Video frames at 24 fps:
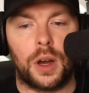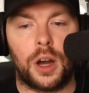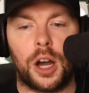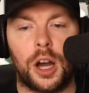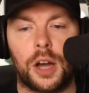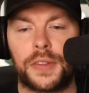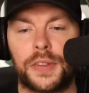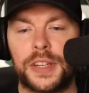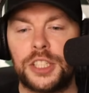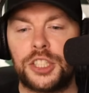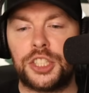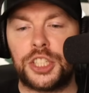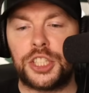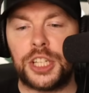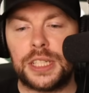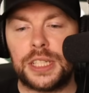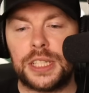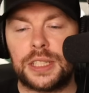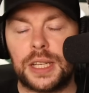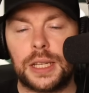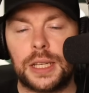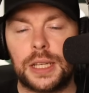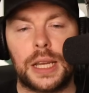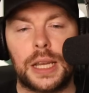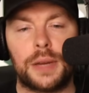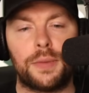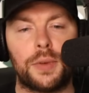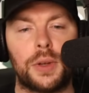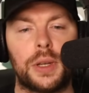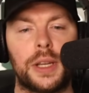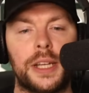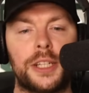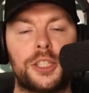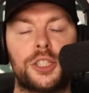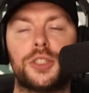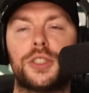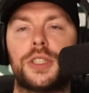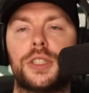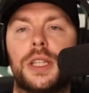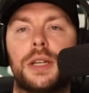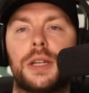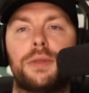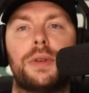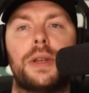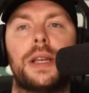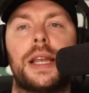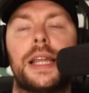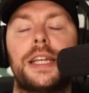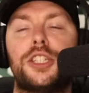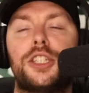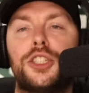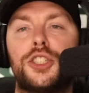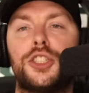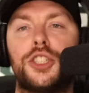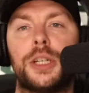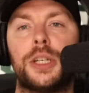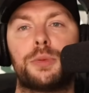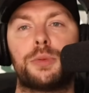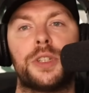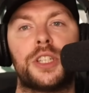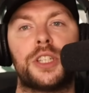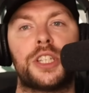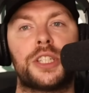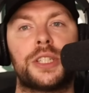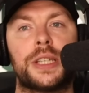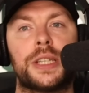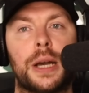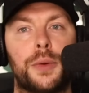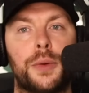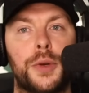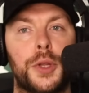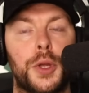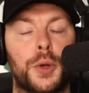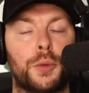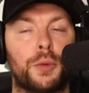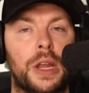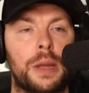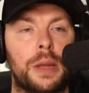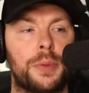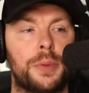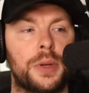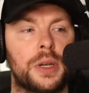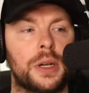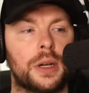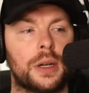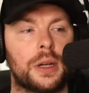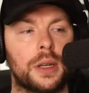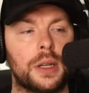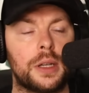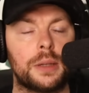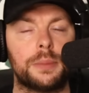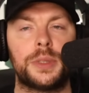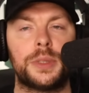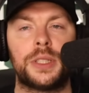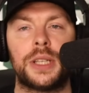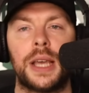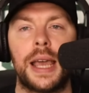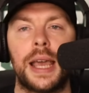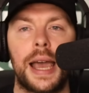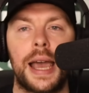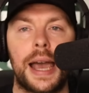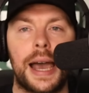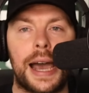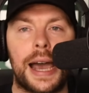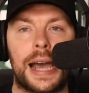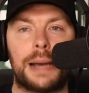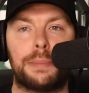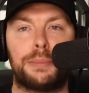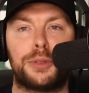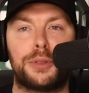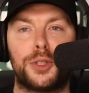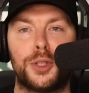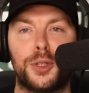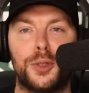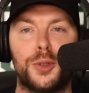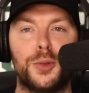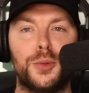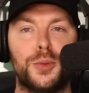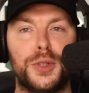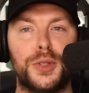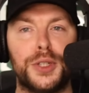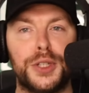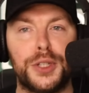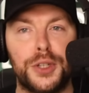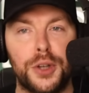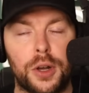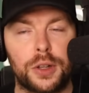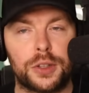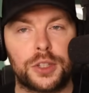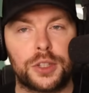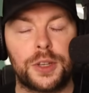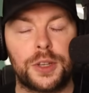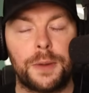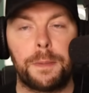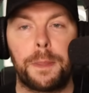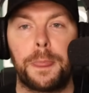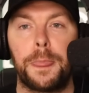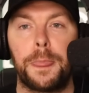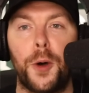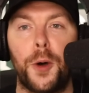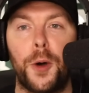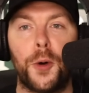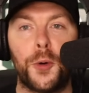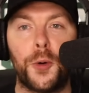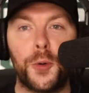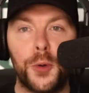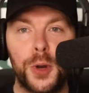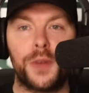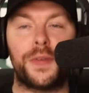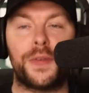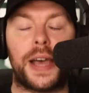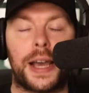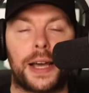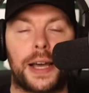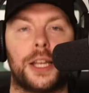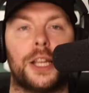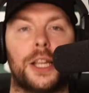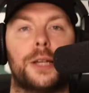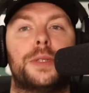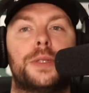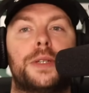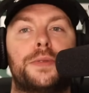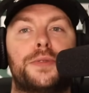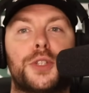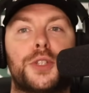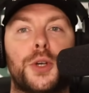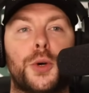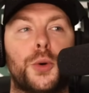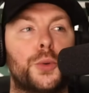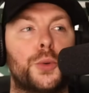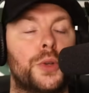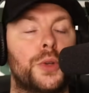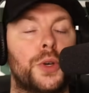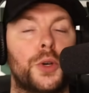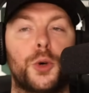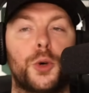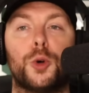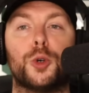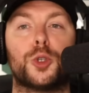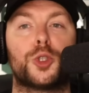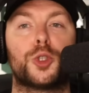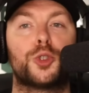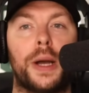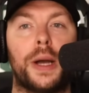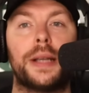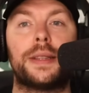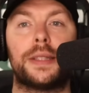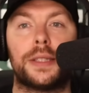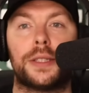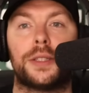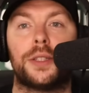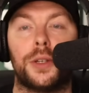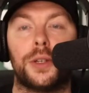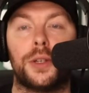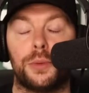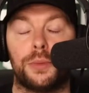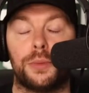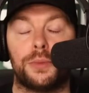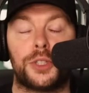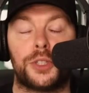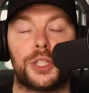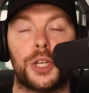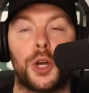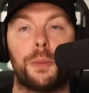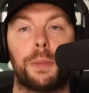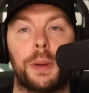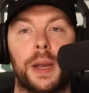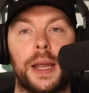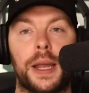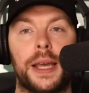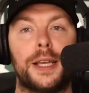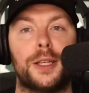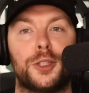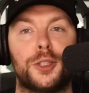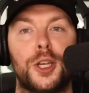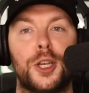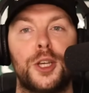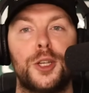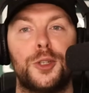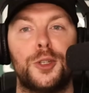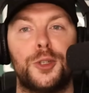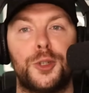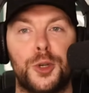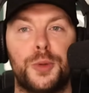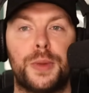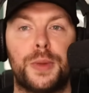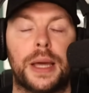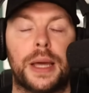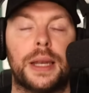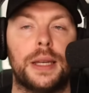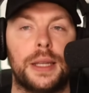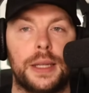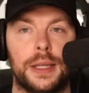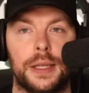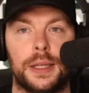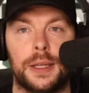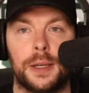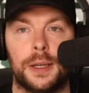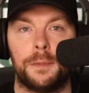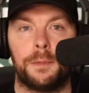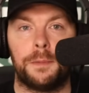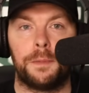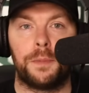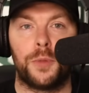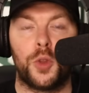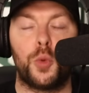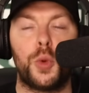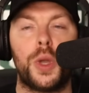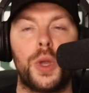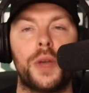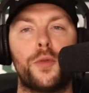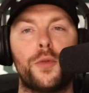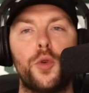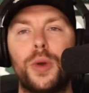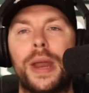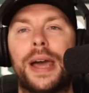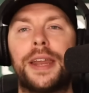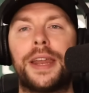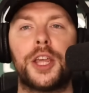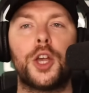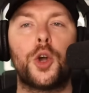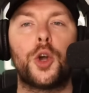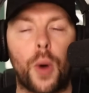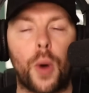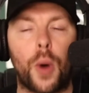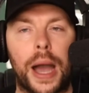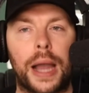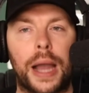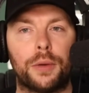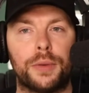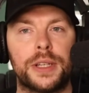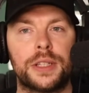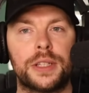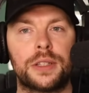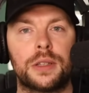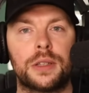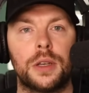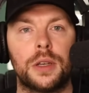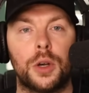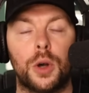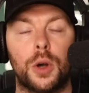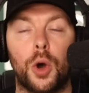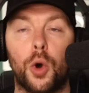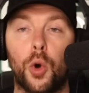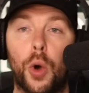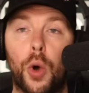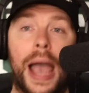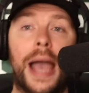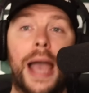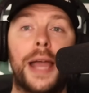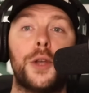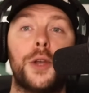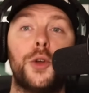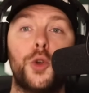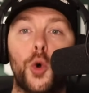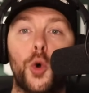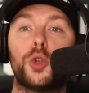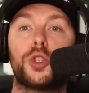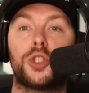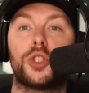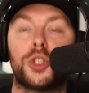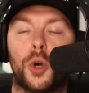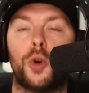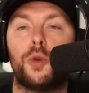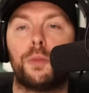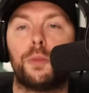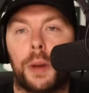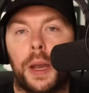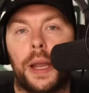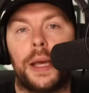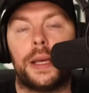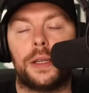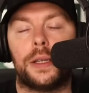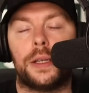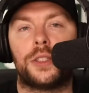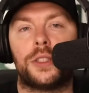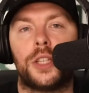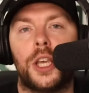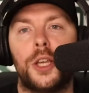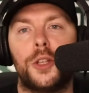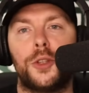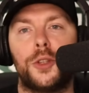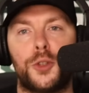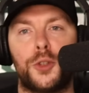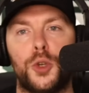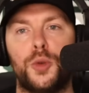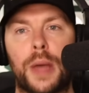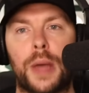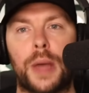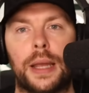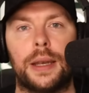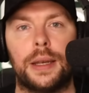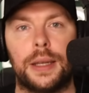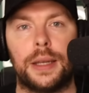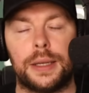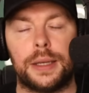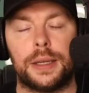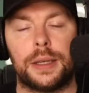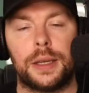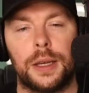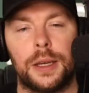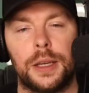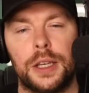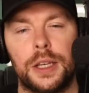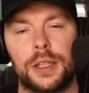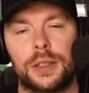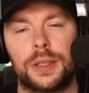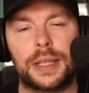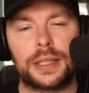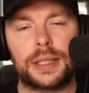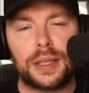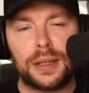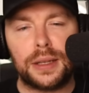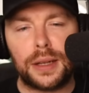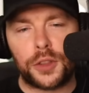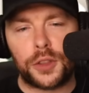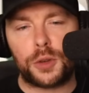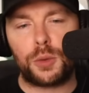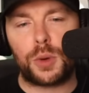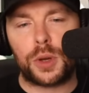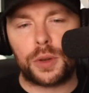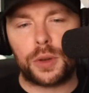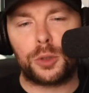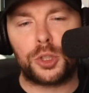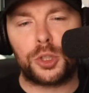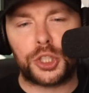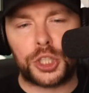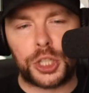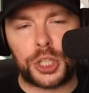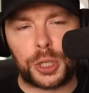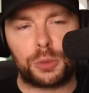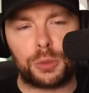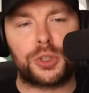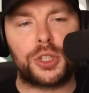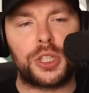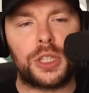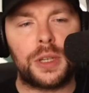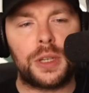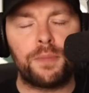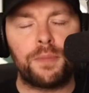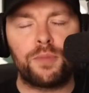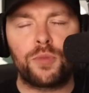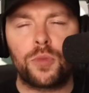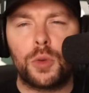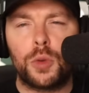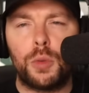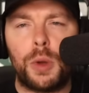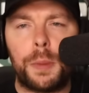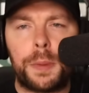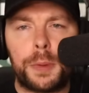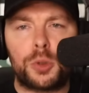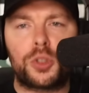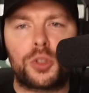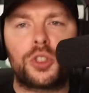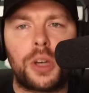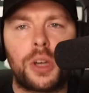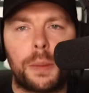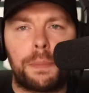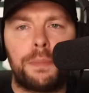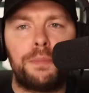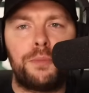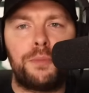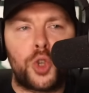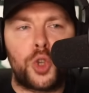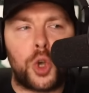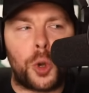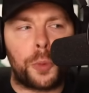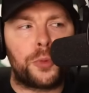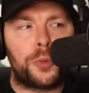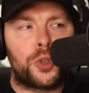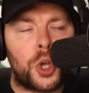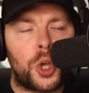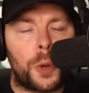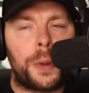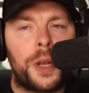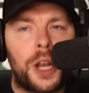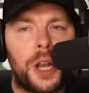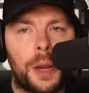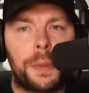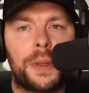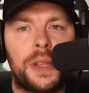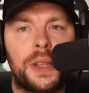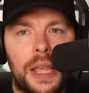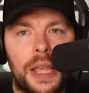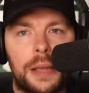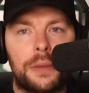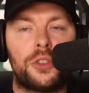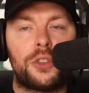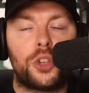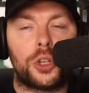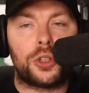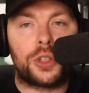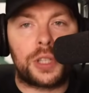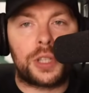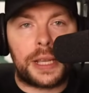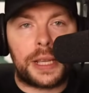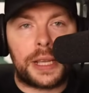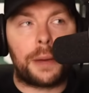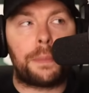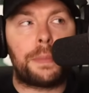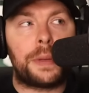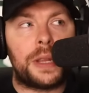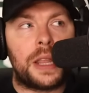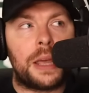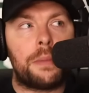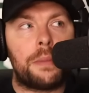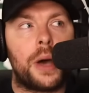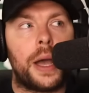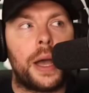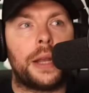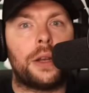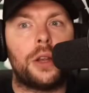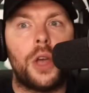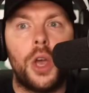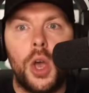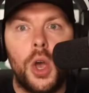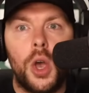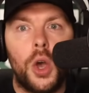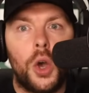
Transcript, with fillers: Are they cheating in relation to their relationship with Saudi Arabian clubs? Absolutely not. All of our clubs have sold or tried to sell, sell players to that league. We have all had inquiries or and or sold players to that league. So that's another one of those Chelsea, when people start top, topping up in their, tottling up in their mind,